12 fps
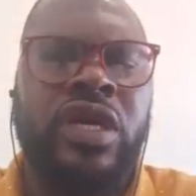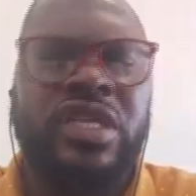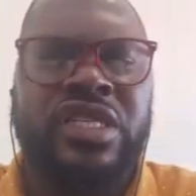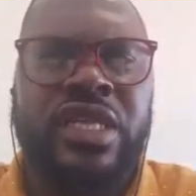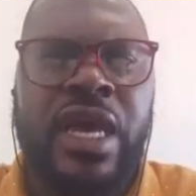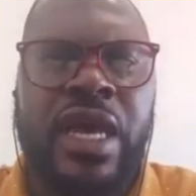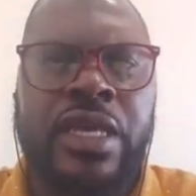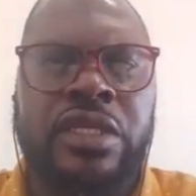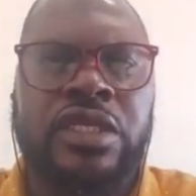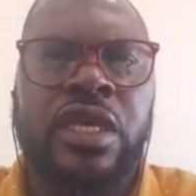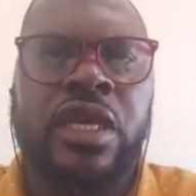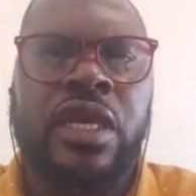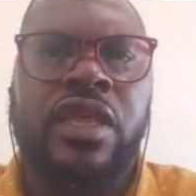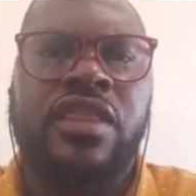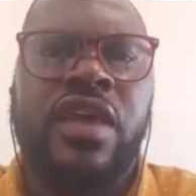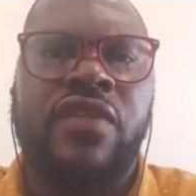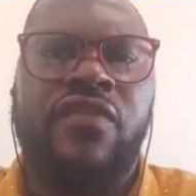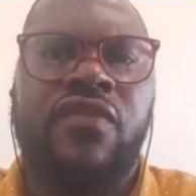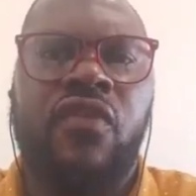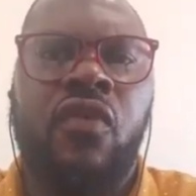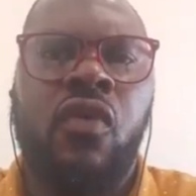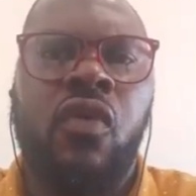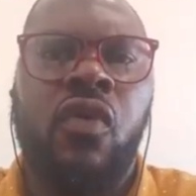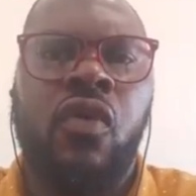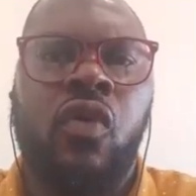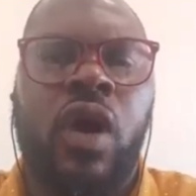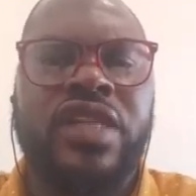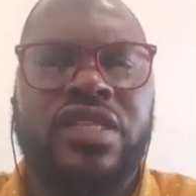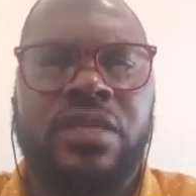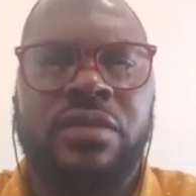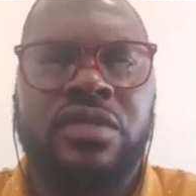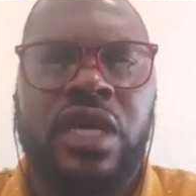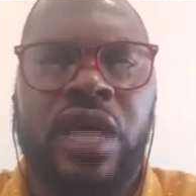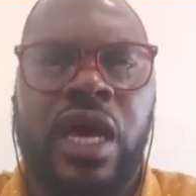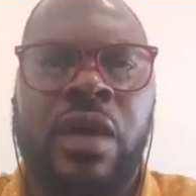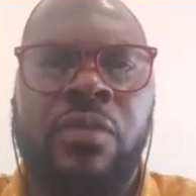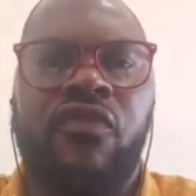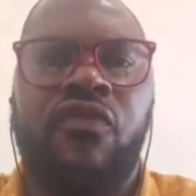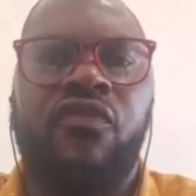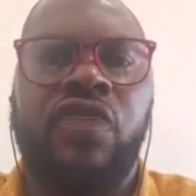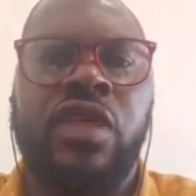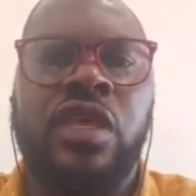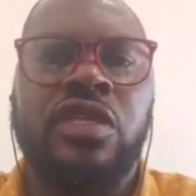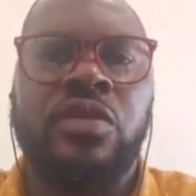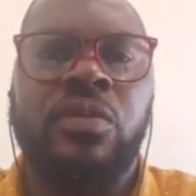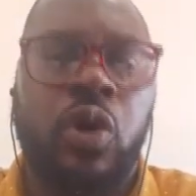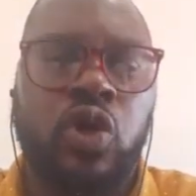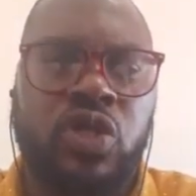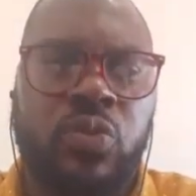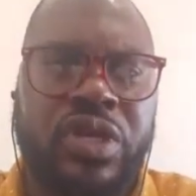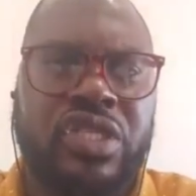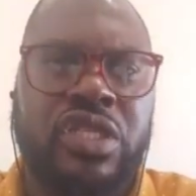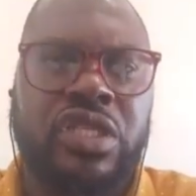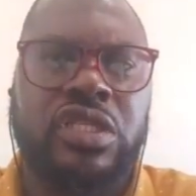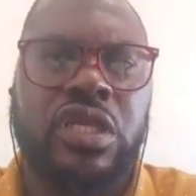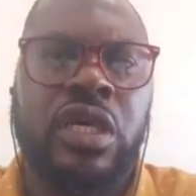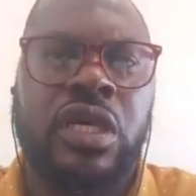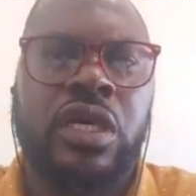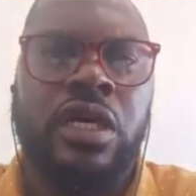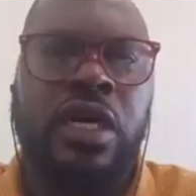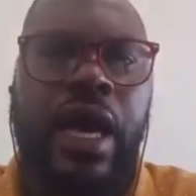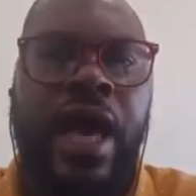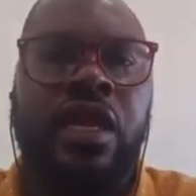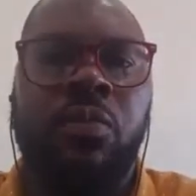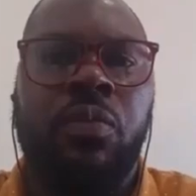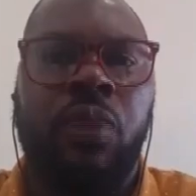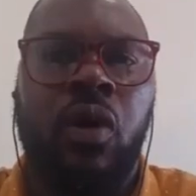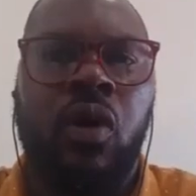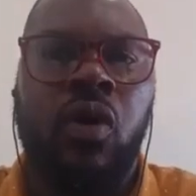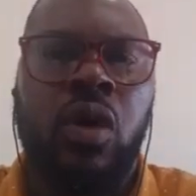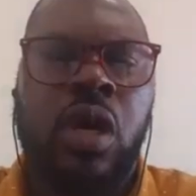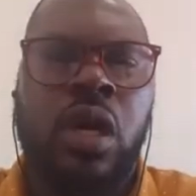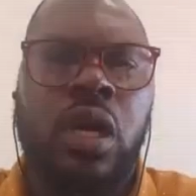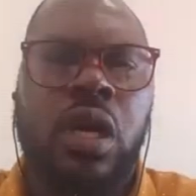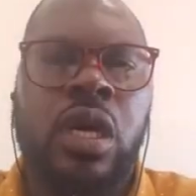We understand that for quite some time, the deposed president, Ali Bongo,